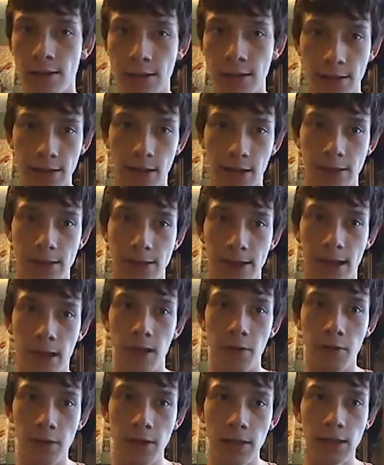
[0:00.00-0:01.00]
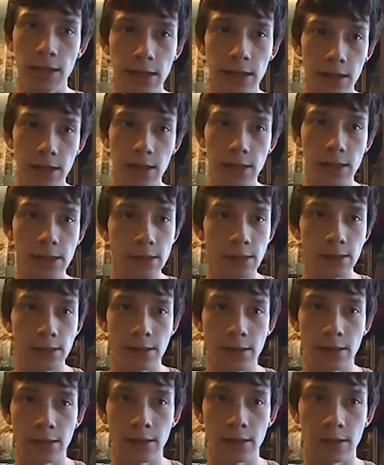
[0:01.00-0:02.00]
That's how he
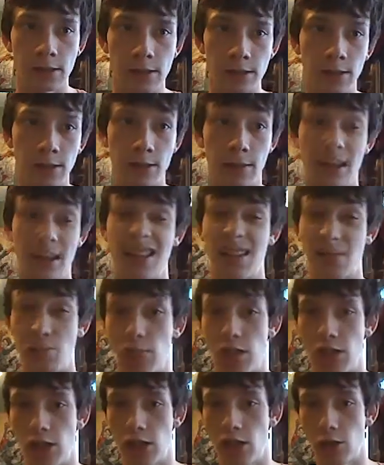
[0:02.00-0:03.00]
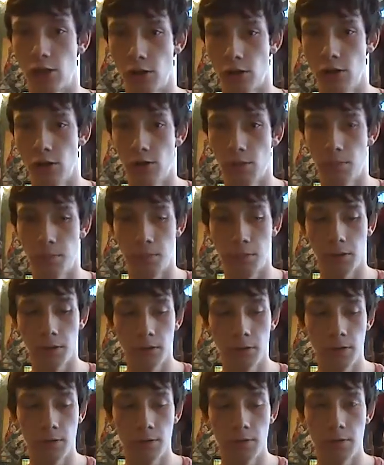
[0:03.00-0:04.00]
is. That's Mr.
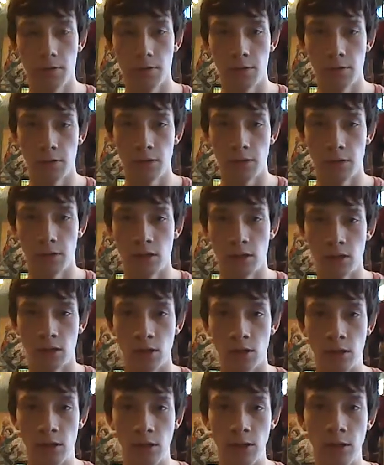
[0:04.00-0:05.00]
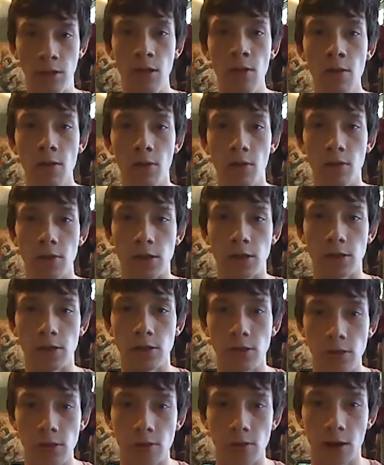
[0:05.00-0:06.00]
Blue, the origin
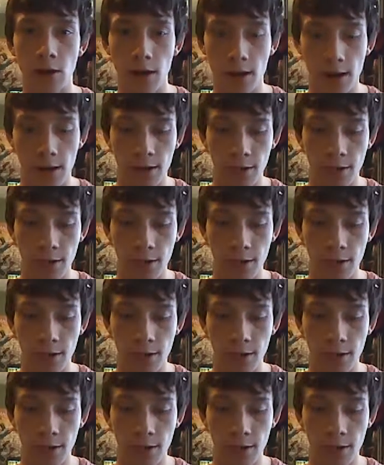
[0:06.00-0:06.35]
story.